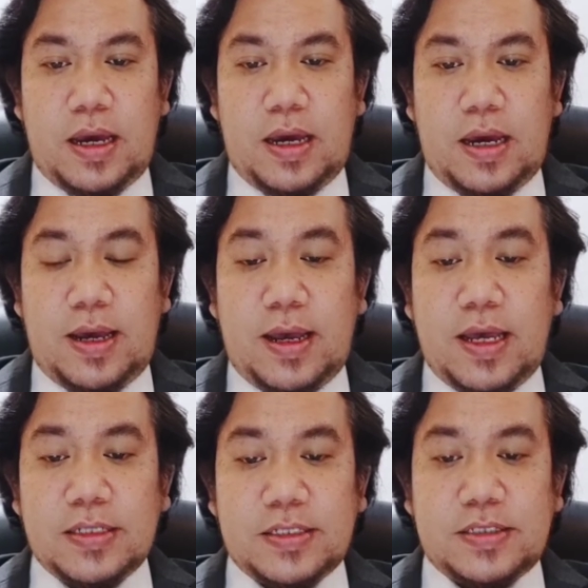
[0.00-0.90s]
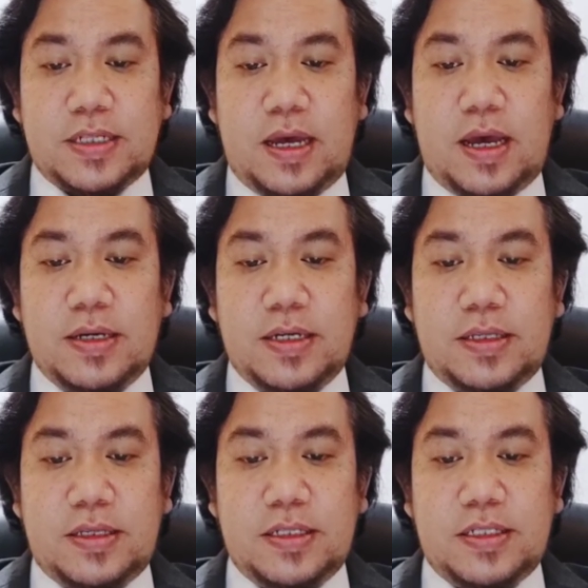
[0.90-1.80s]

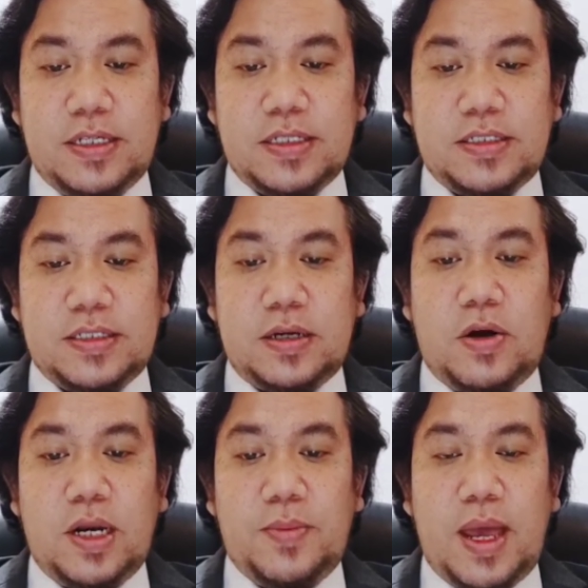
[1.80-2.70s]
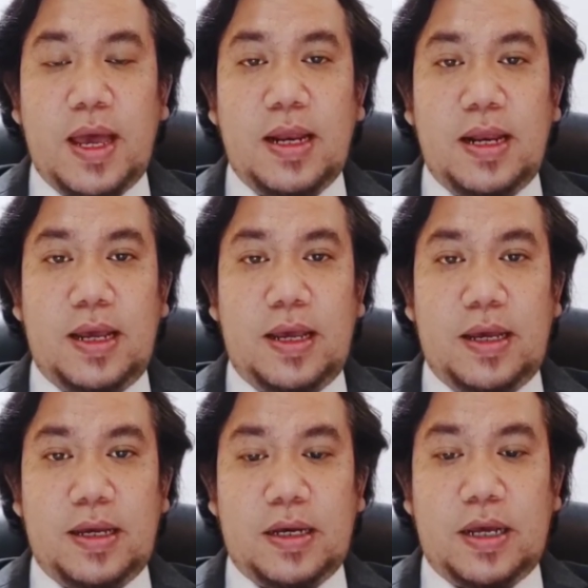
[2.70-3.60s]
S136 column L
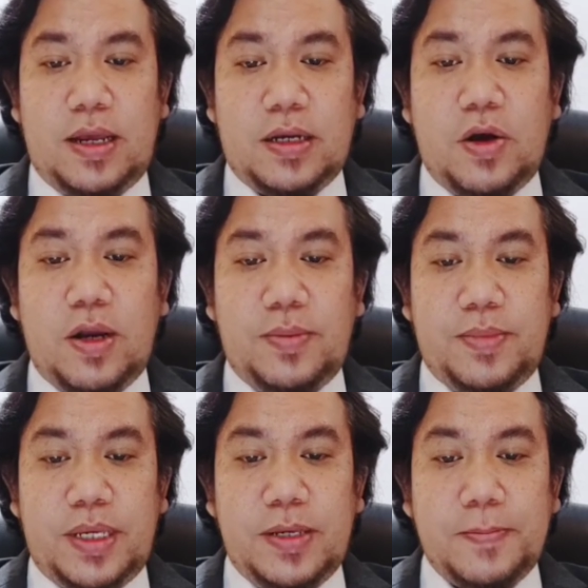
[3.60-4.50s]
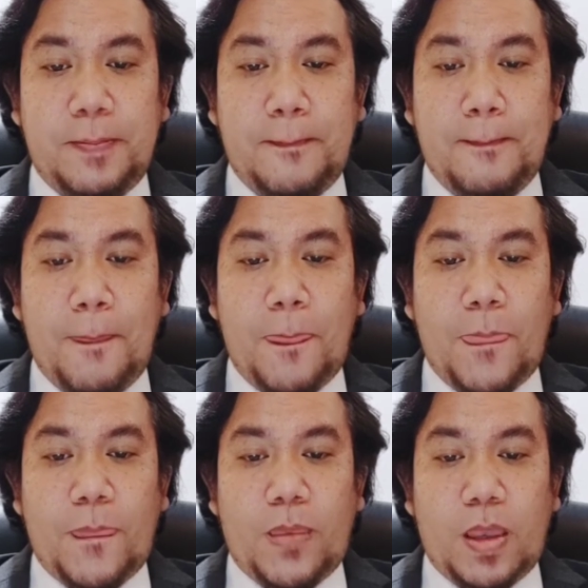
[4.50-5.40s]
and column B,
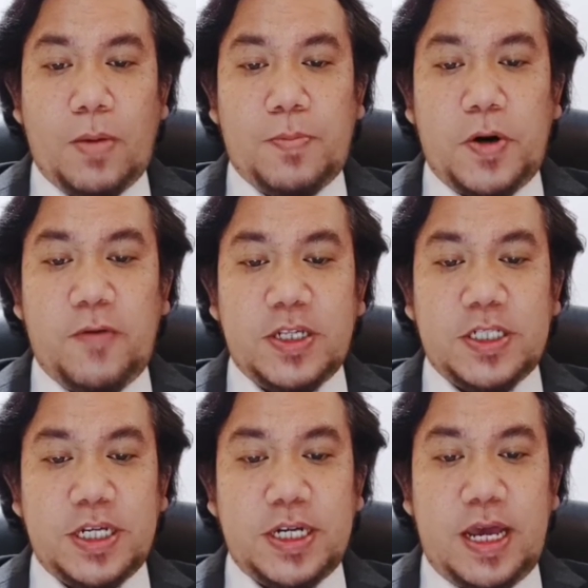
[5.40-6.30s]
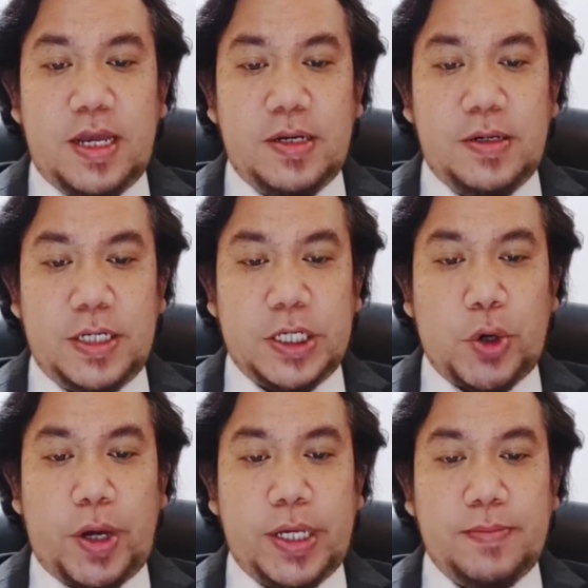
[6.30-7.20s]
provision and
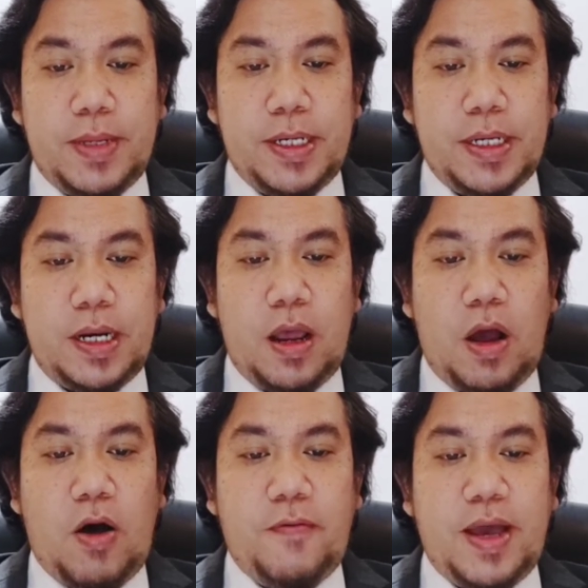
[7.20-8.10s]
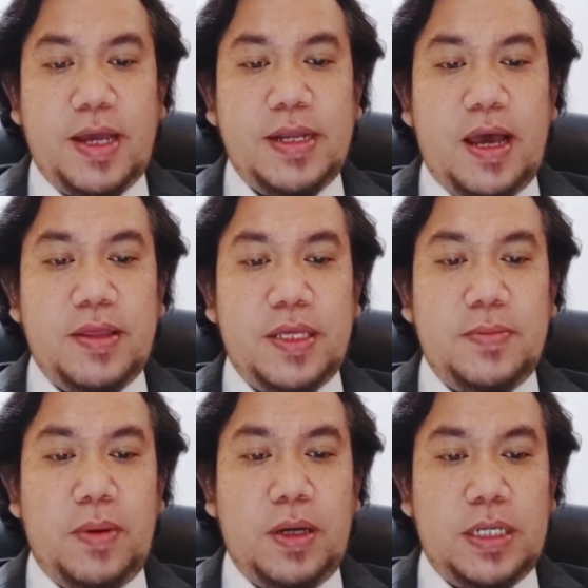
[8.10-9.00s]
requirement of any other
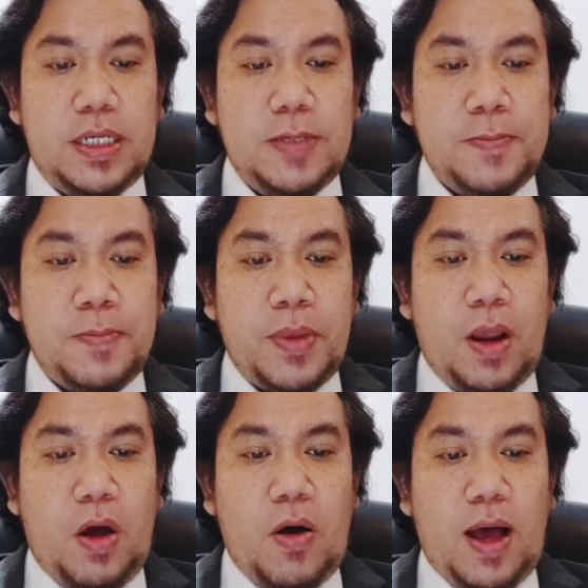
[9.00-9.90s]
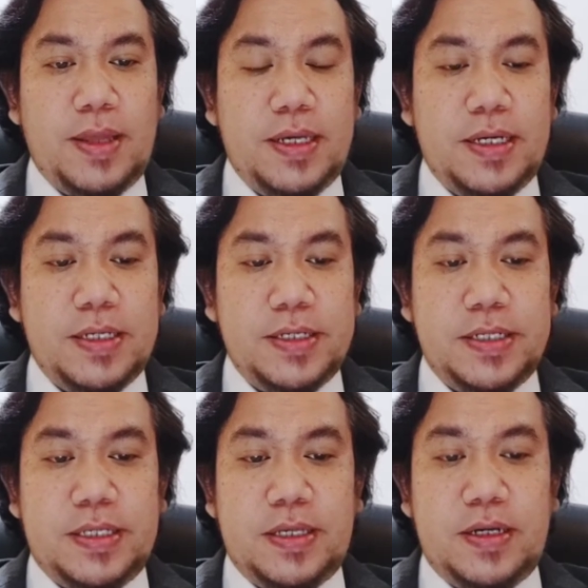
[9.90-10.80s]
body or other
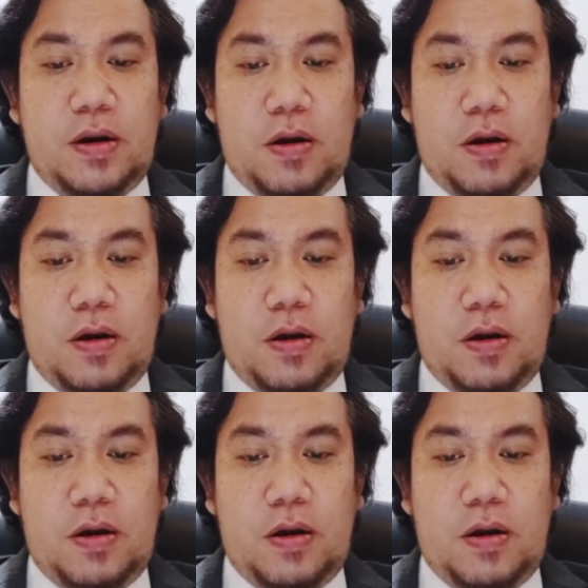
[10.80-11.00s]
written law.